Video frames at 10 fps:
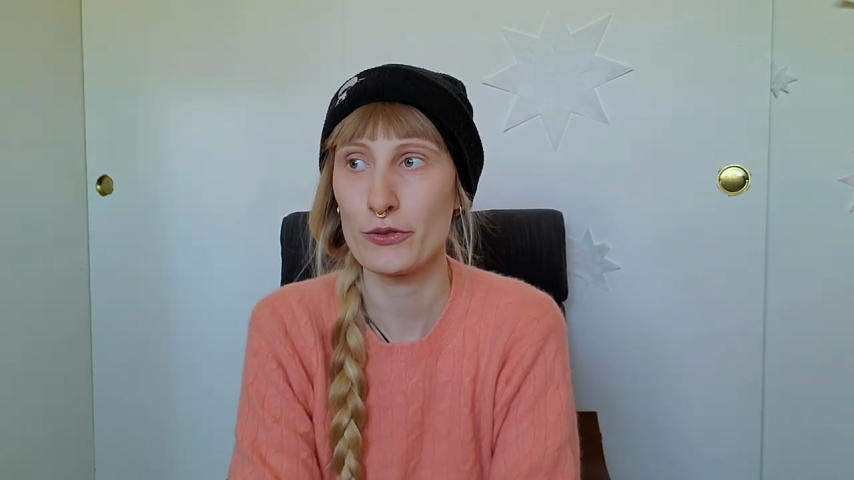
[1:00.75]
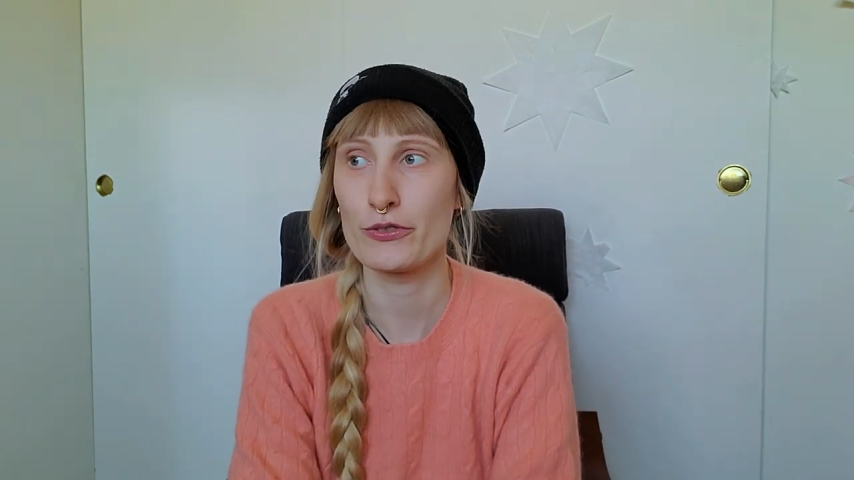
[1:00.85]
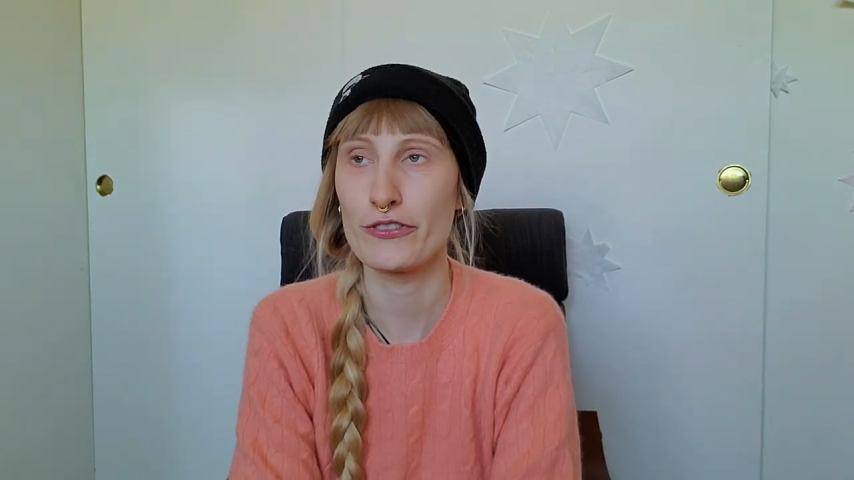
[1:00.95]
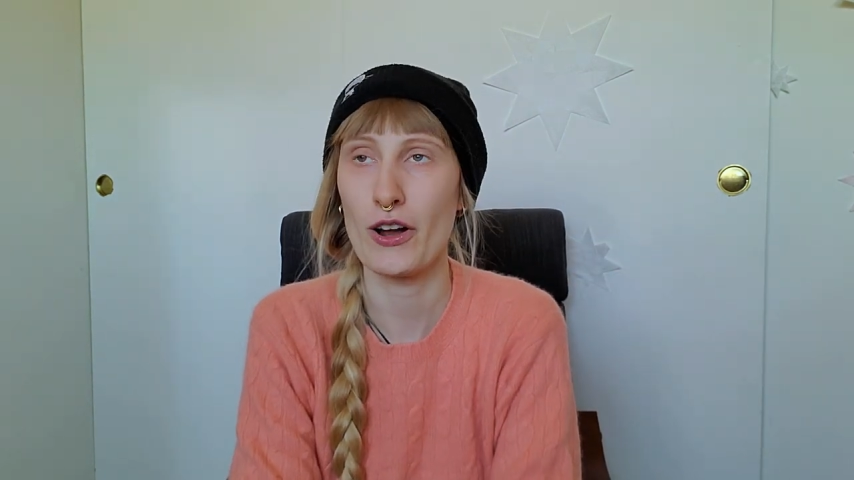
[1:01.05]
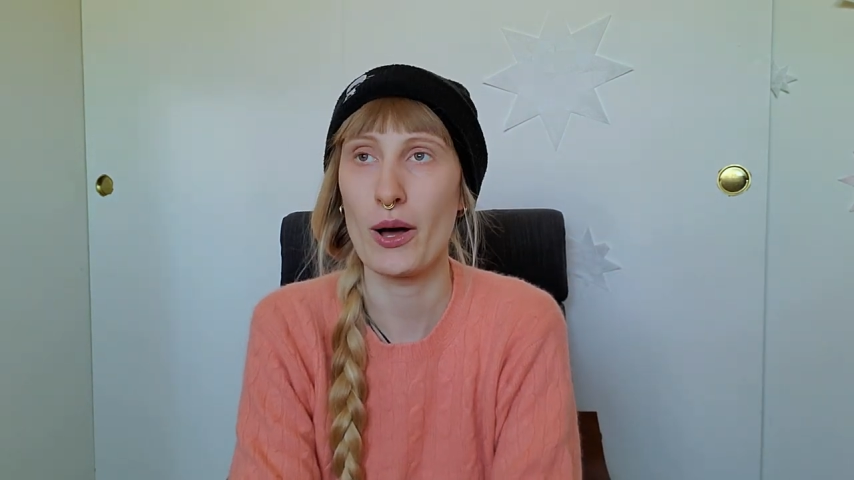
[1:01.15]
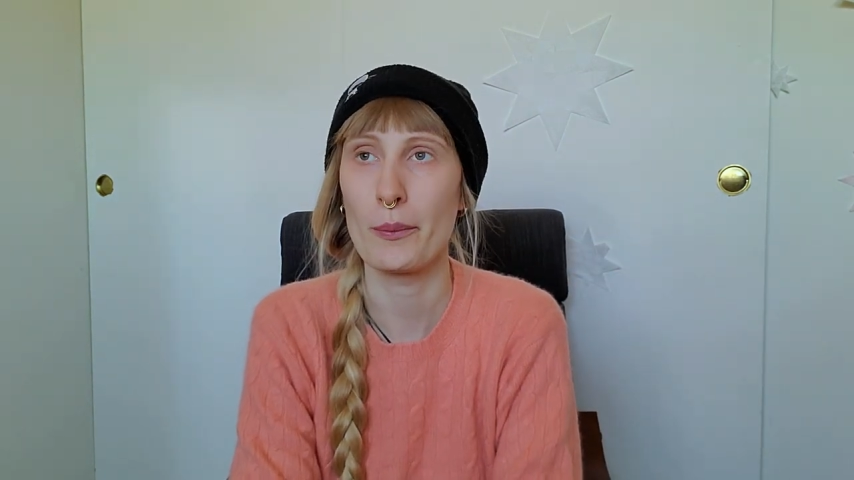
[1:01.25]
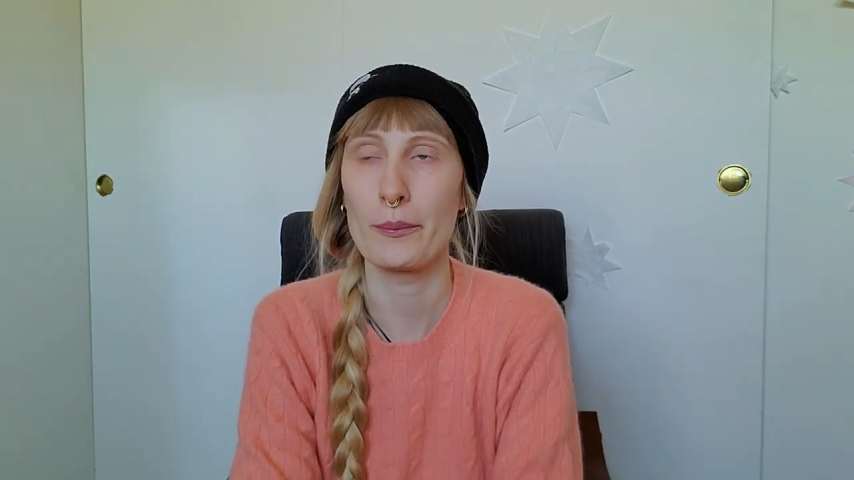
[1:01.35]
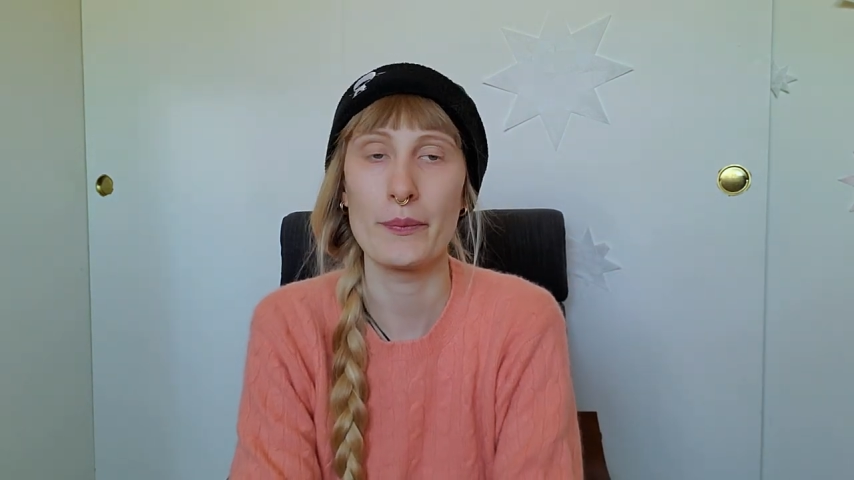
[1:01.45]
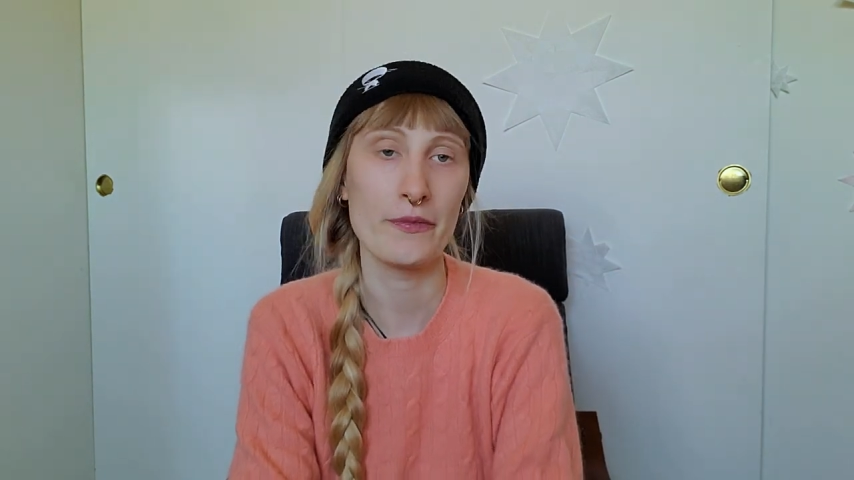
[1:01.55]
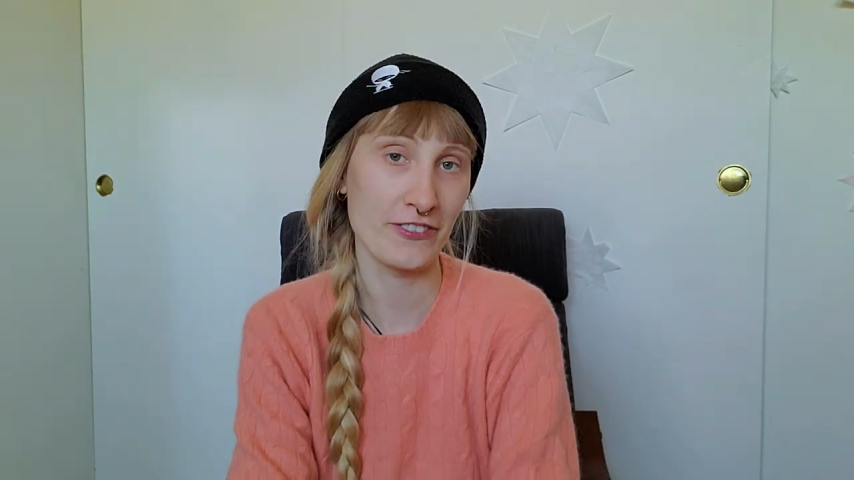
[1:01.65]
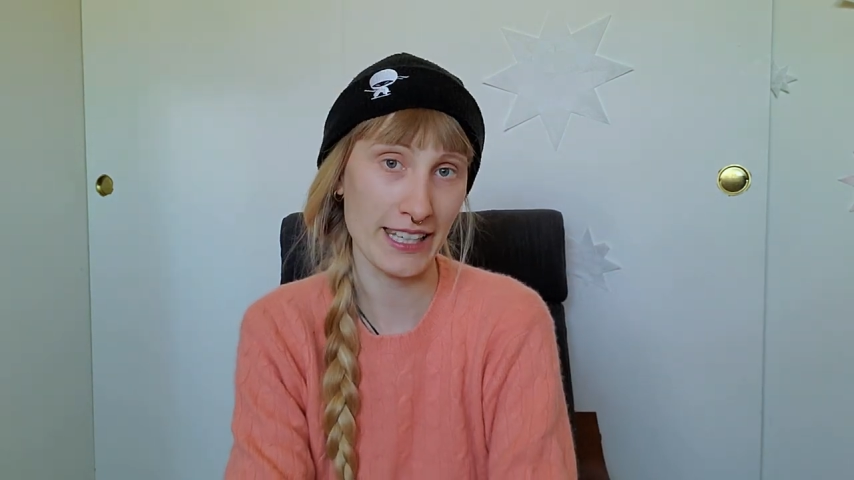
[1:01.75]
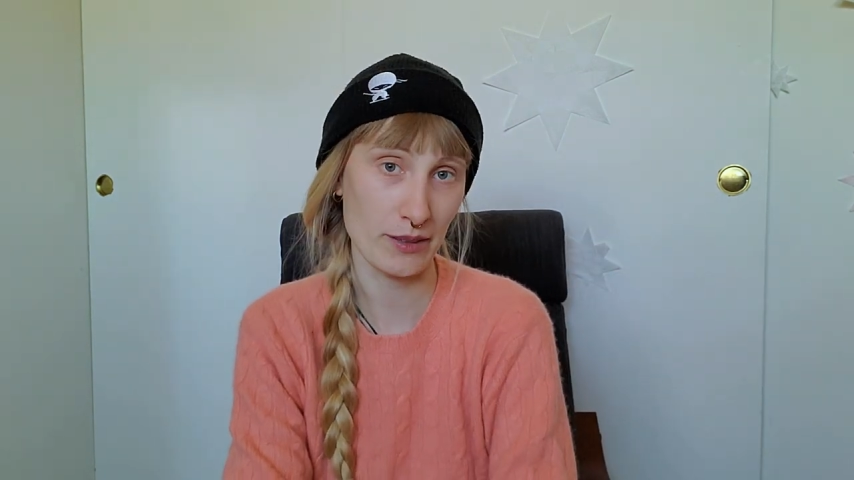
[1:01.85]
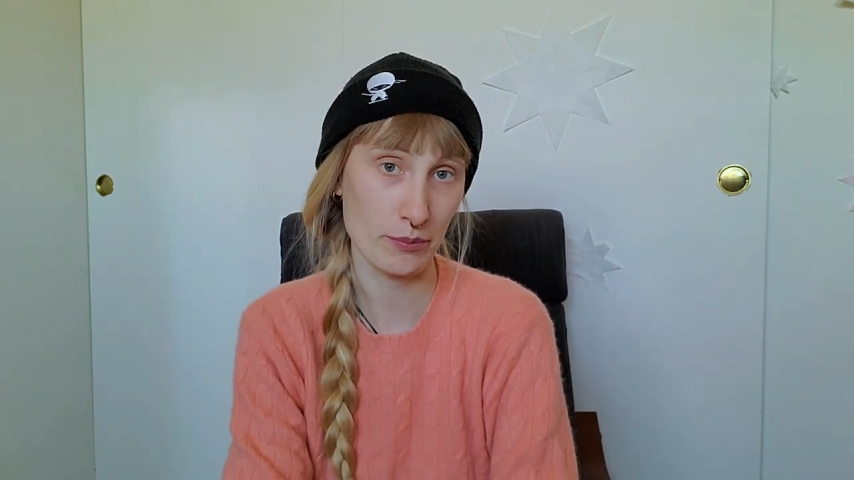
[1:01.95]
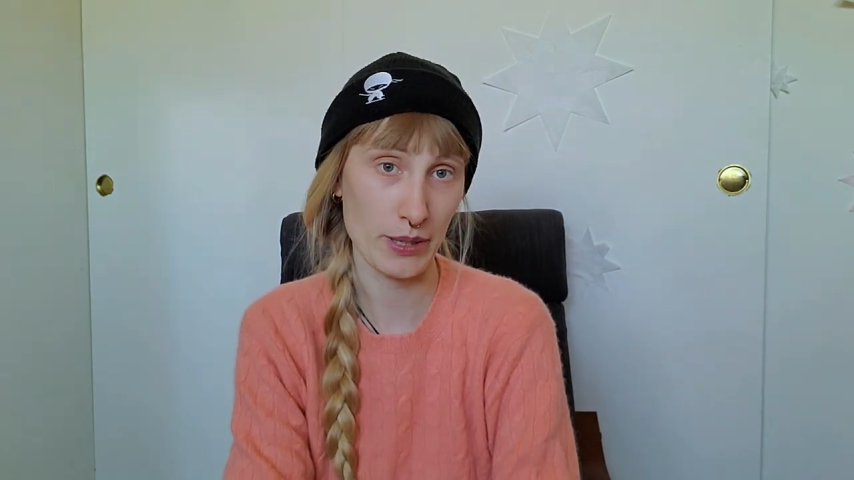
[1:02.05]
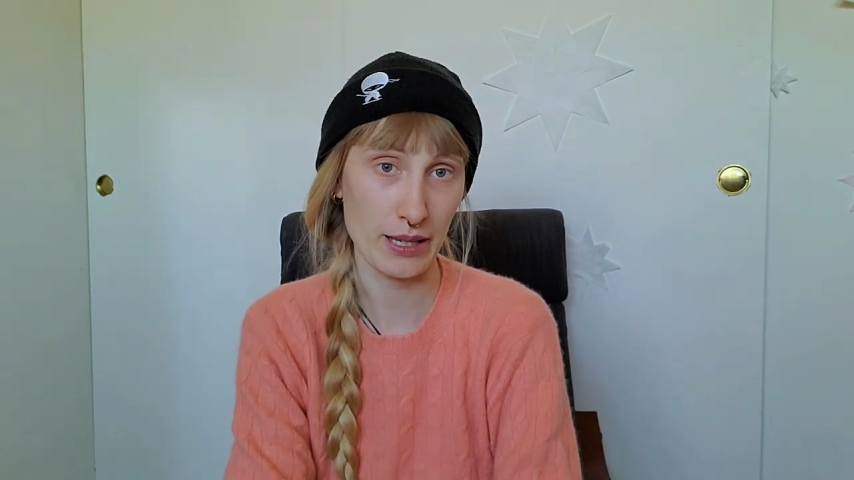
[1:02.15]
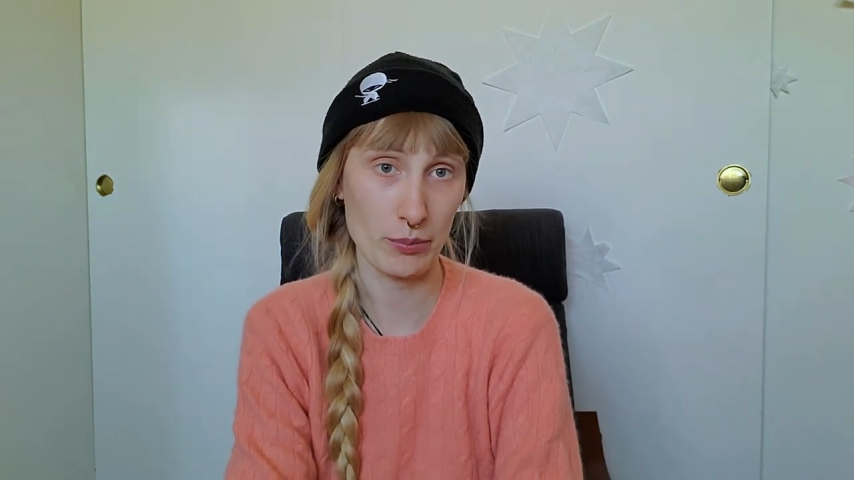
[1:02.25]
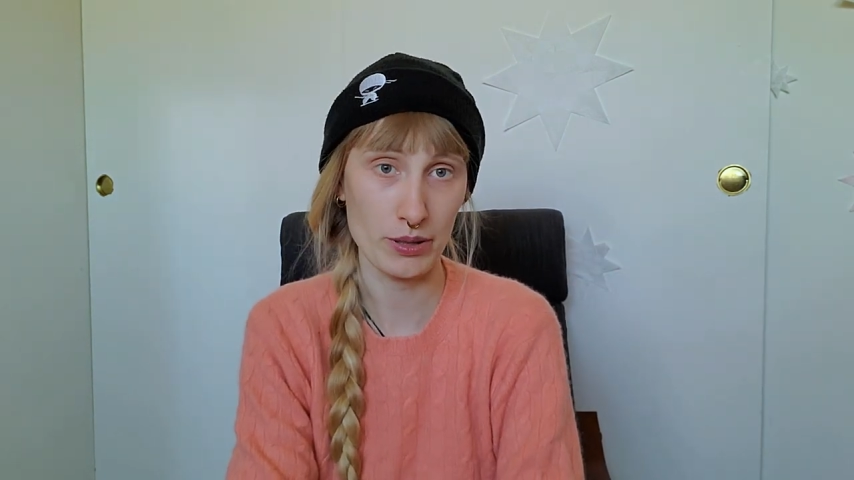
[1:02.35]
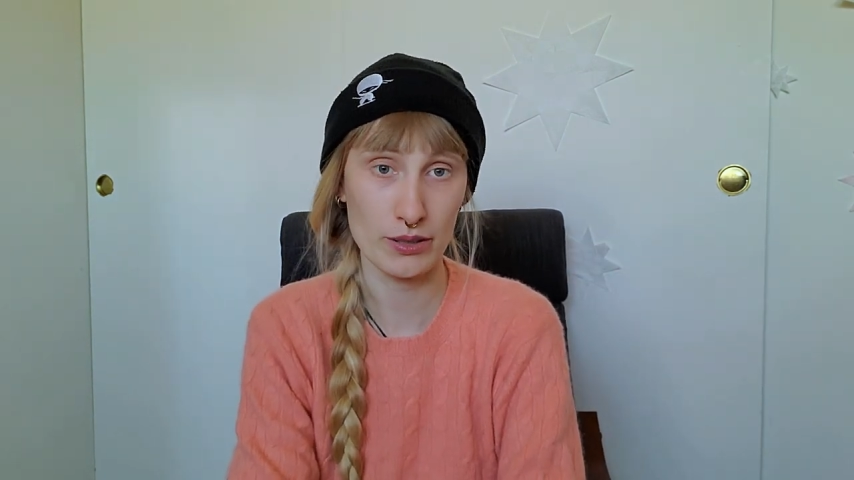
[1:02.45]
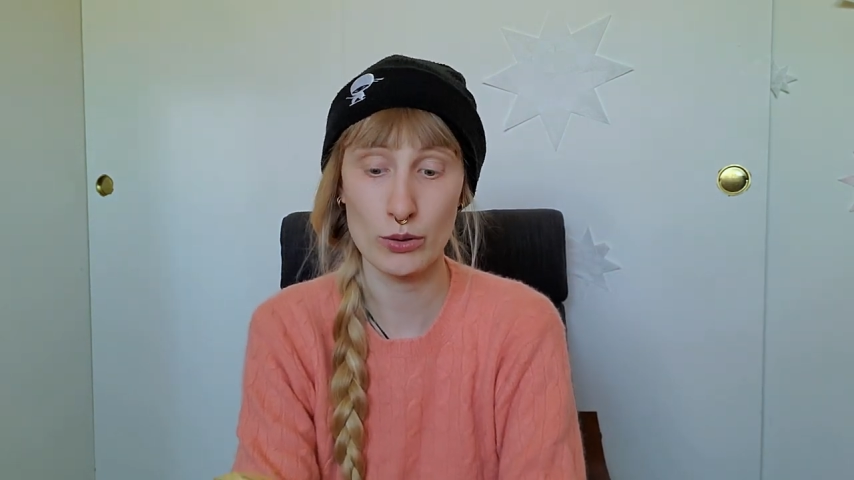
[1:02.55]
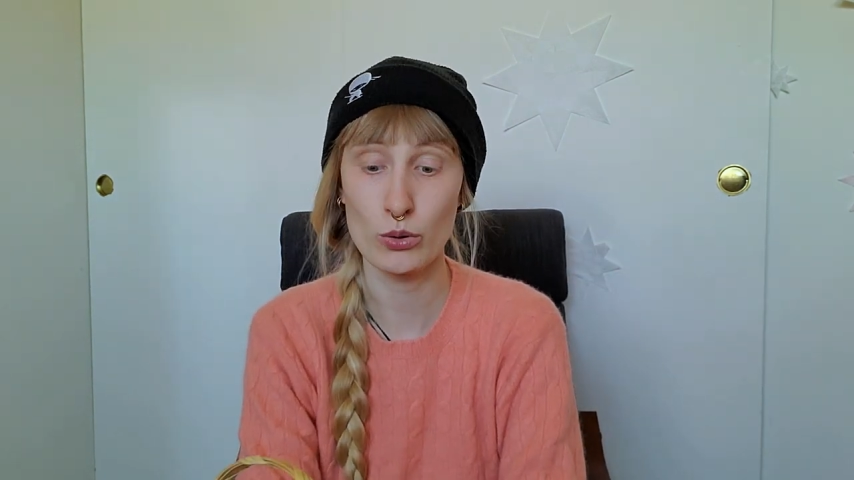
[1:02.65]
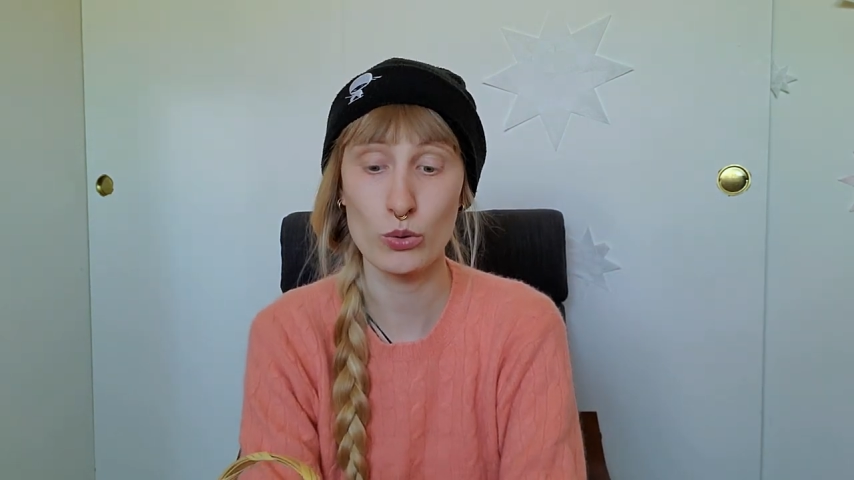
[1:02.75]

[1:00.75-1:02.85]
from vegan people